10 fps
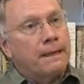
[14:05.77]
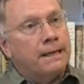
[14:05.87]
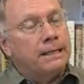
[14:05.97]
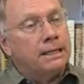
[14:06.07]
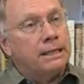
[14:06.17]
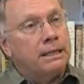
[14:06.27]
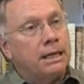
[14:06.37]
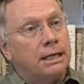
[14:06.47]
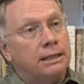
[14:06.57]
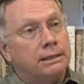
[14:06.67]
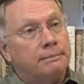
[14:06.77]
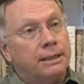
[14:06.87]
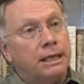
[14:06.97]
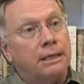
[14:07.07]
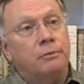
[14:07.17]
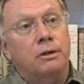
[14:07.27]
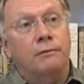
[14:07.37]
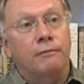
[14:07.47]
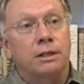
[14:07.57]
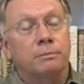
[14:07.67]
in the armed
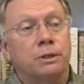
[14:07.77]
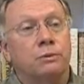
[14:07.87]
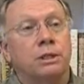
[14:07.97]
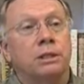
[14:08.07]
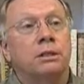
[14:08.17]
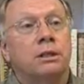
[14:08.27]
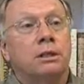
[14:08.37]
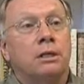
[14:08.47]
conflict between